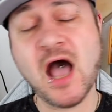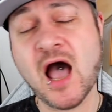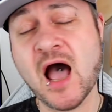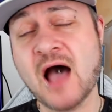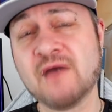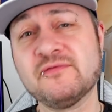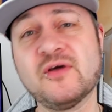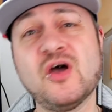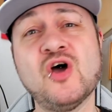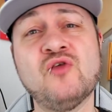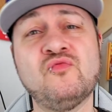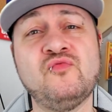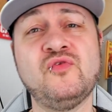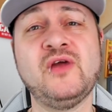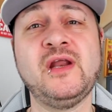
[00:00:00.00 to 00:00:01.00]
have a
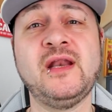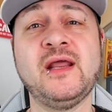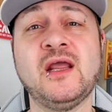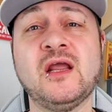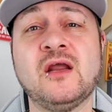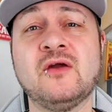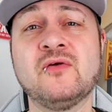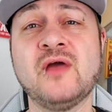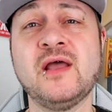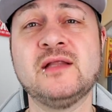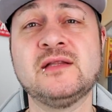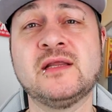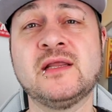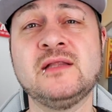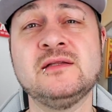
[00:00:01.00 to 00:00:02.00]
really great
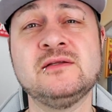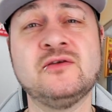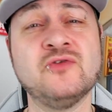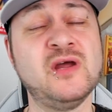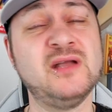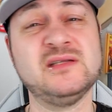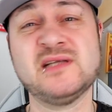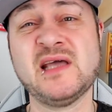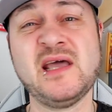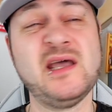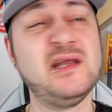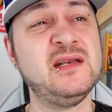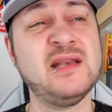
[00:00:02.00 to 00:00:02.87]
day,